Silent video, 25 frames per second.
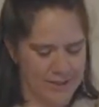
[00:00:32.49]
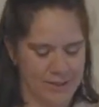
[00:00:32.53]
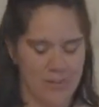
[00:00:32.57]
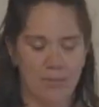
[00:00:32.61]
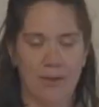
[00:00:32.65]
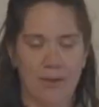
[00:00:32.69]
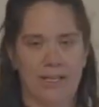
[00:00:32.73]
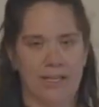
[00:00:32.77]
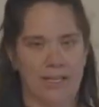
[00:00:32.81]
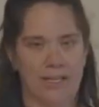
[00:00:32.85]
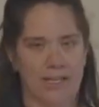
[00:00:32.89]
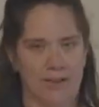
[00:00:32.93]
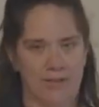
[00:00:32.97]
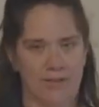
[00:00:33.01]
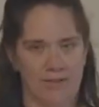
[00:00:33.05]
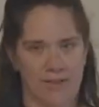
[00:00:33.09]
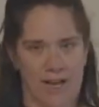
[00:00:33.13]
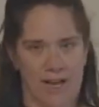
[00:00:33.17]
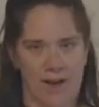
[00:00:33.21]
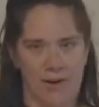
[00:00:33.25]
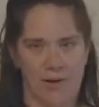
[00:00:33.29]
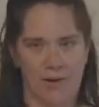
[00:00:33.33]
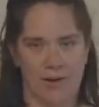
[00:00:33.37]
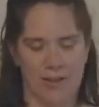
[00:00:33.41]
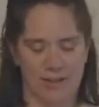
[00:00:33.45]
to pick any
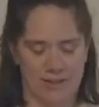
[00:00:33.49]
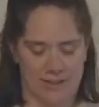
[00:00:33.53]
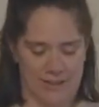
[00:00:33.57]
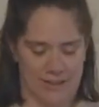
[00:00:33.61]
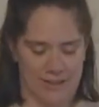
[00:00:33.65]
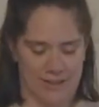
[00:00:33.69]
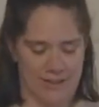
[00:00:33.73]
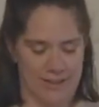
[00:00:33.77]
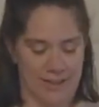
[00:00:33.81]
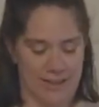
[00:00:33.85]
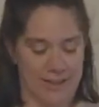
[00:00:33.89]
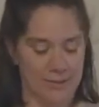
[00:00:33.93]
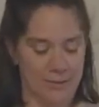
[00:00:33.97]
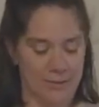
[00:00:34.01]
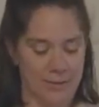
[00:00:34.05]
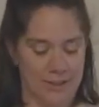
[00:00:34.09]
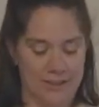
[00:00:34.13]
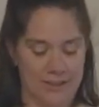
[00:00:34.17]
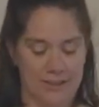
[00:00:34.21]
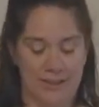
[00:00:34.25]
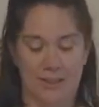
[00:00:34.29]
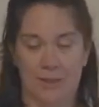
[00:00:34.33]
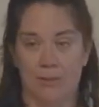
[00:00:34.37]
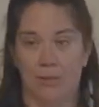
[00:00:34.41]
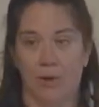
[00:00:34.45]
flowers unless we
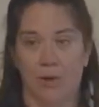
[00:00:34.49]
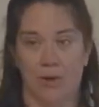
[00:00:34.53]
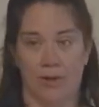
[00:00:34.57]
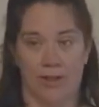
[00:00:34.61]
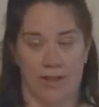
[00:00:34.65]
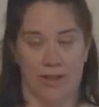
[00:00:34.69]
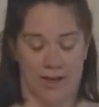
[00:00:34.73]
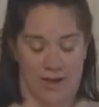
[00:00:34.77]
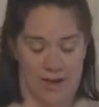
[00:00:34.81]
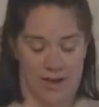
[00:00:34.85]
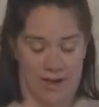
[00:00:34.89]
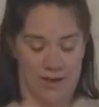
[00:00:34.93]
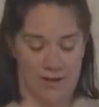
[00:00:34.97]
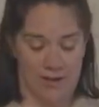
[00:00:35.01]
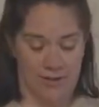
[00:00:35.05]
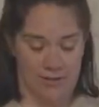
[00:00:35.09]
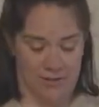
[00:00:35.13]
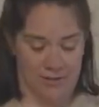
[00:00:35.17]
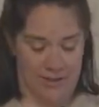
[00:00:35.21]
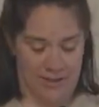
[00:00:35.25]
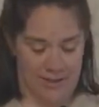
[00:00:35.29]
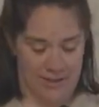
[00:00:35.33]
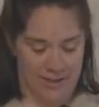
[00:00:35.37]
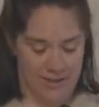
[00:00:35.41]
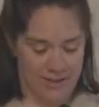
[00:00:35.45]
could see more than
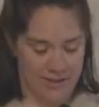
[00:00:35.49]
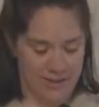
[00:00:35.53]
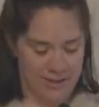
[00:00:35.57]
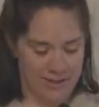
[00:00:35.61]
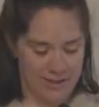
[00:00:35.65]
100,